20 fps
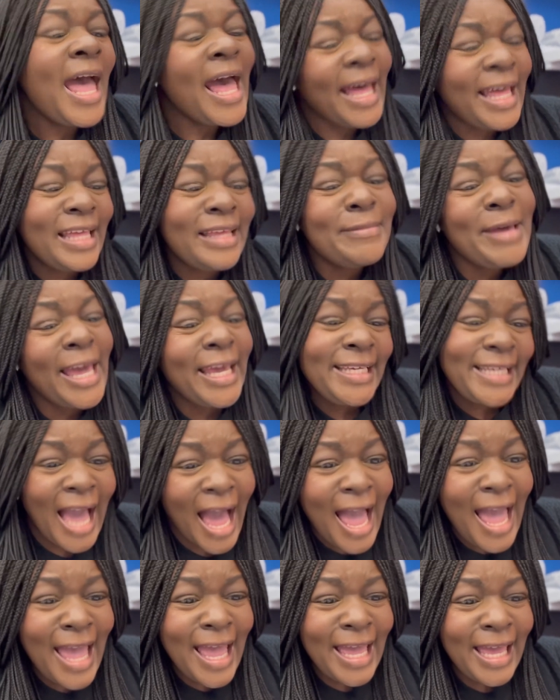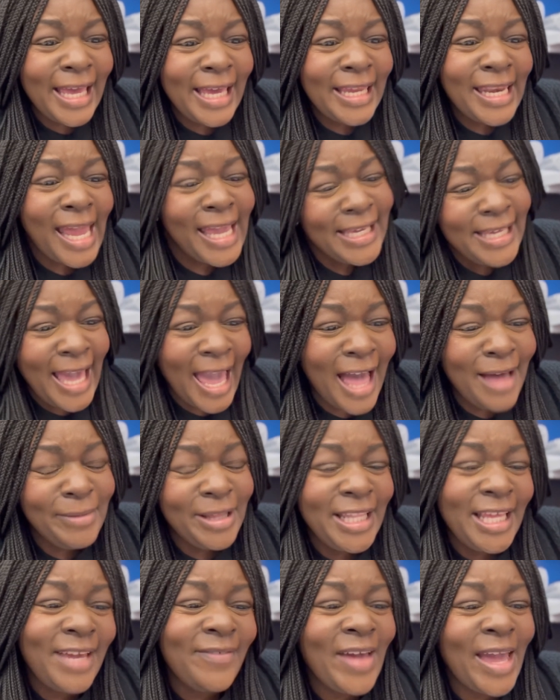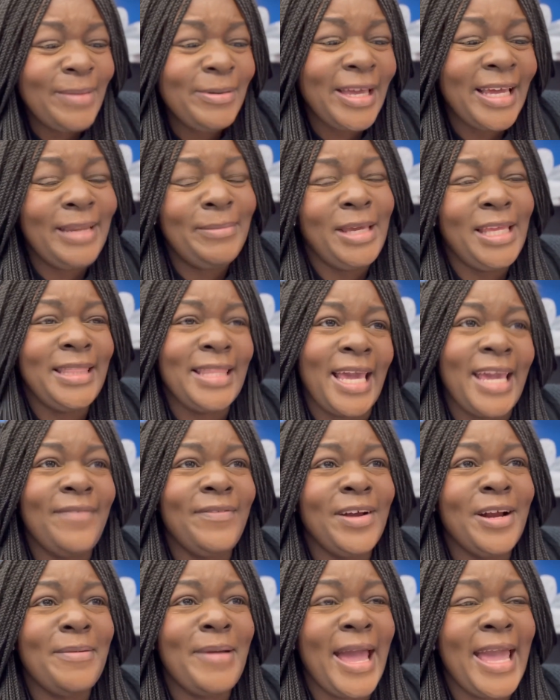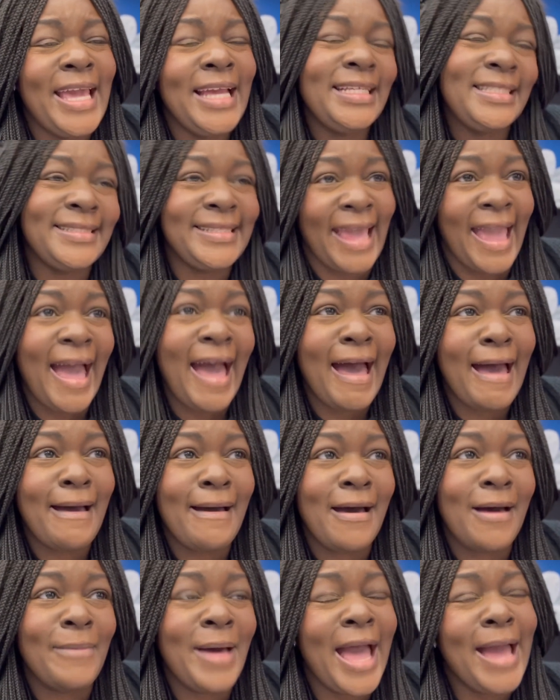Oh my god, I can't believe I'm gonna be late for my exam.